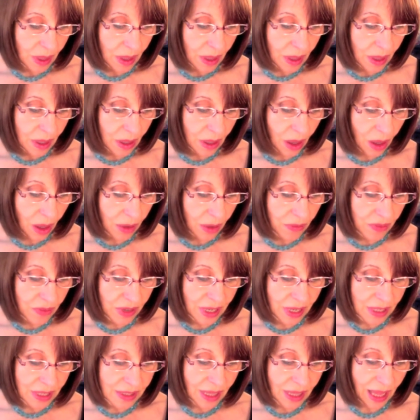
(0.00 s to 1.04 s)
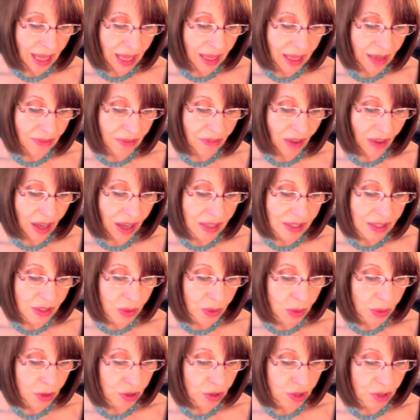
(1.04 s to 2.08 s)
Love is like a vast
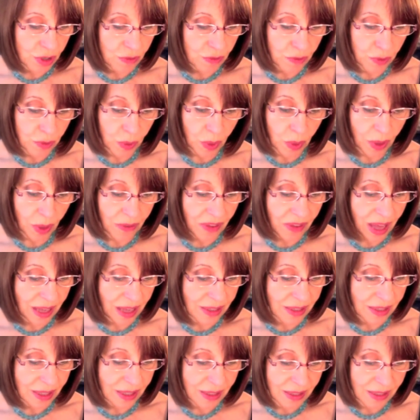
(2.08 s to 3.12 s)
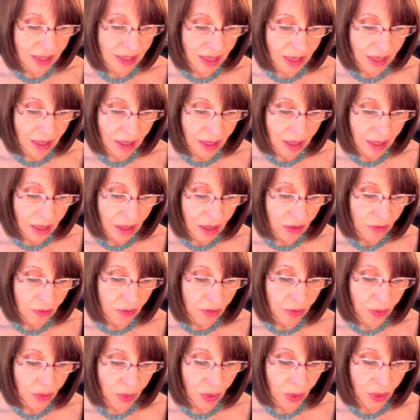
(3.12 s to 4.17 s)
ocean full of ecstasy,
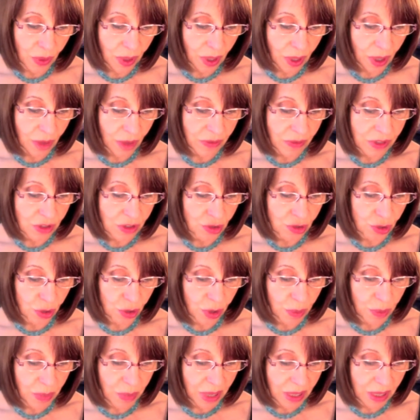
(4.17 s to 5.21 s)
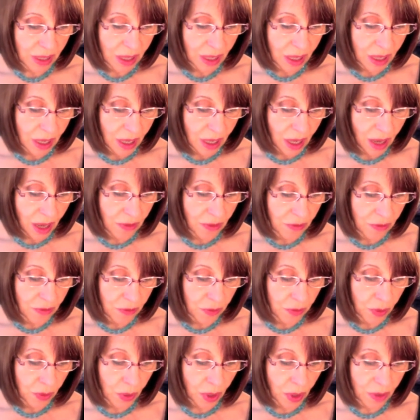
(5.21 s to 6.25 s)
full of enjoyment, and
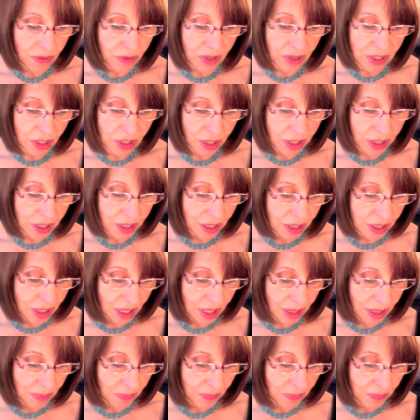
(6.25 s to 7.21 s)
full of eternity.